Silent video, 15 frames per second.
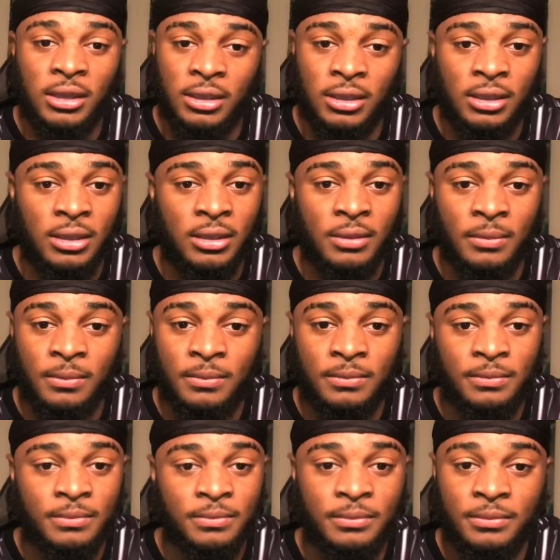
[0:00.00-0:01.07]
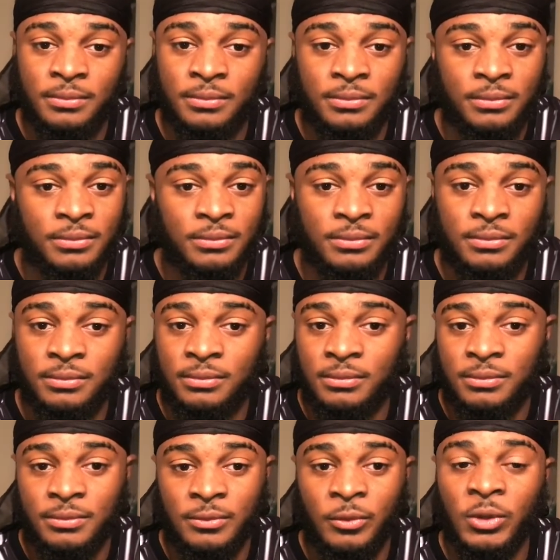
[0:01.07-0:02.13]
And
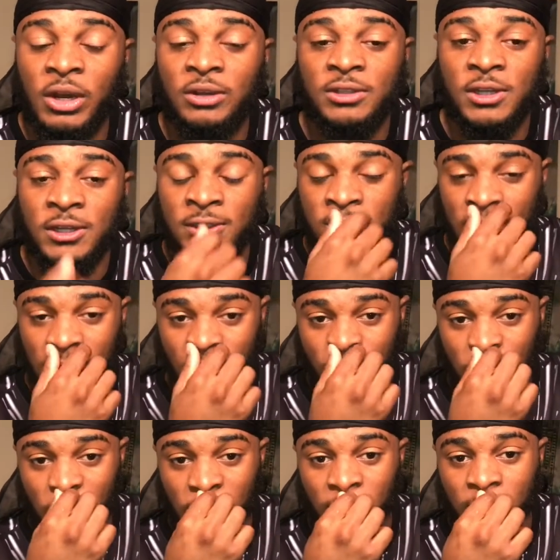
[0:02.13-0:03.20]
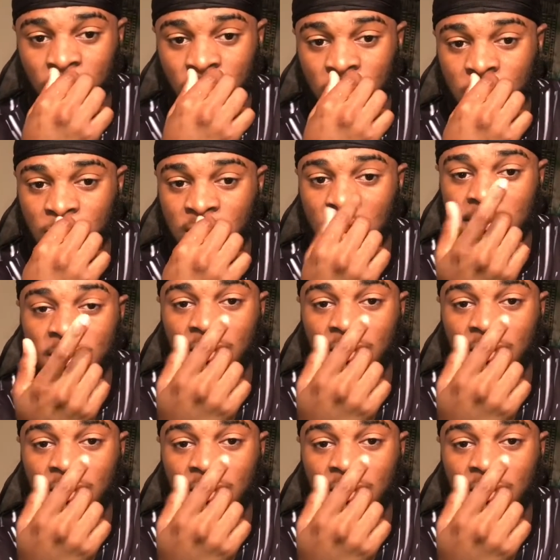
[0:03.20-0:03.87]
we lost contact or whatever. Stopped